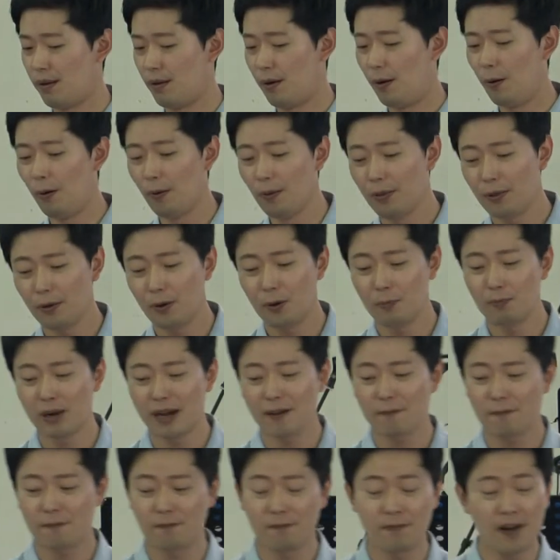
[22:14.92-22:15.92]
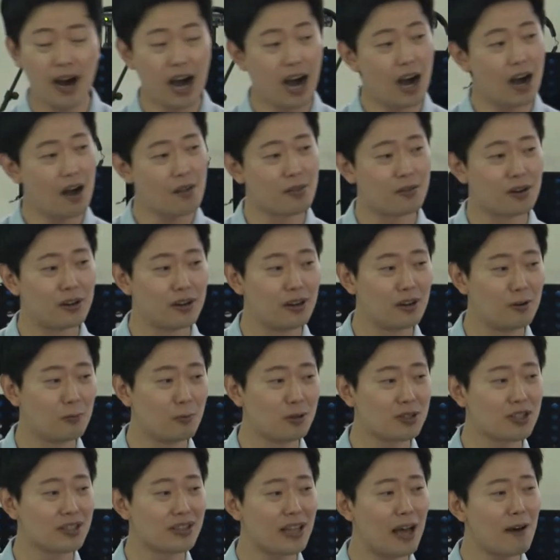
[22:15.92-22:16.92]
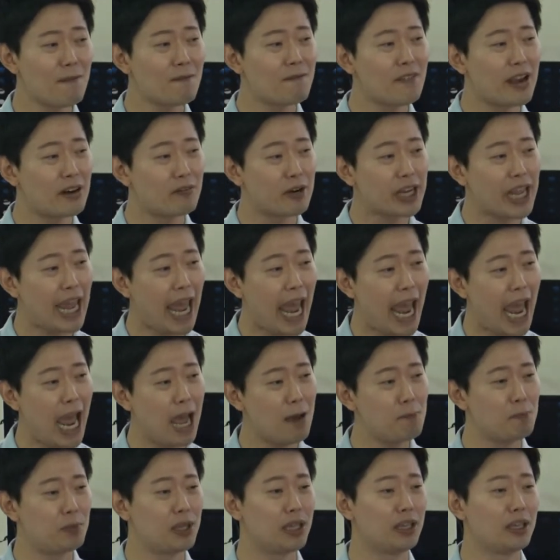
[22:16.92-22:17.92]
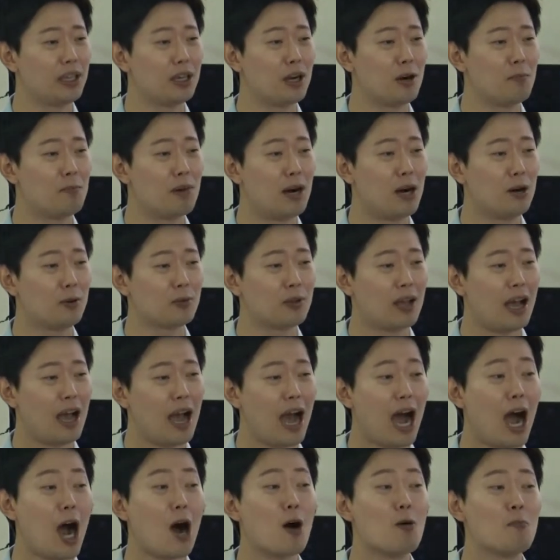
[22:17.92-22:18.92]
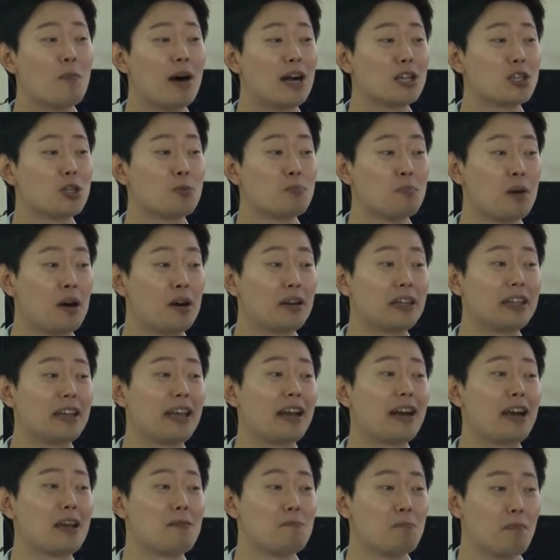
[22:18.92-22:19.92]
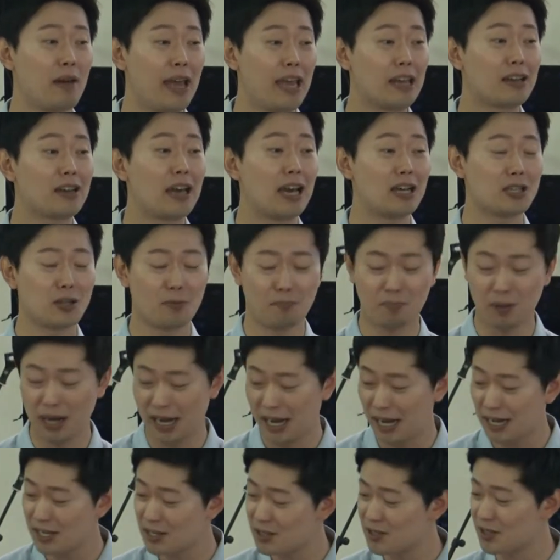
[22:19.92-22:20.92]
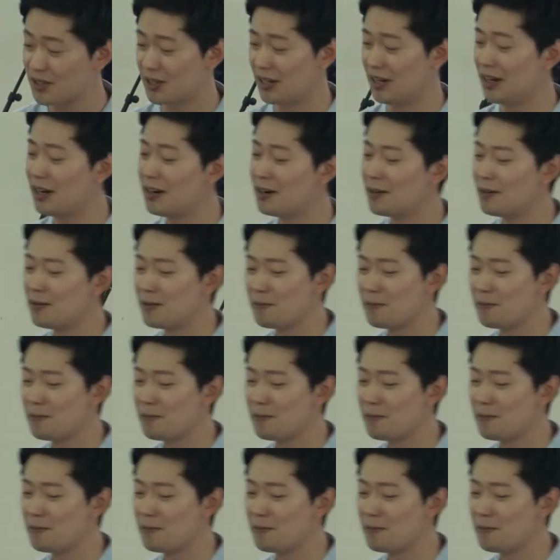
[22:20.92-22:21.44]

Although my father was not very happy about how much money that I make as a pastor,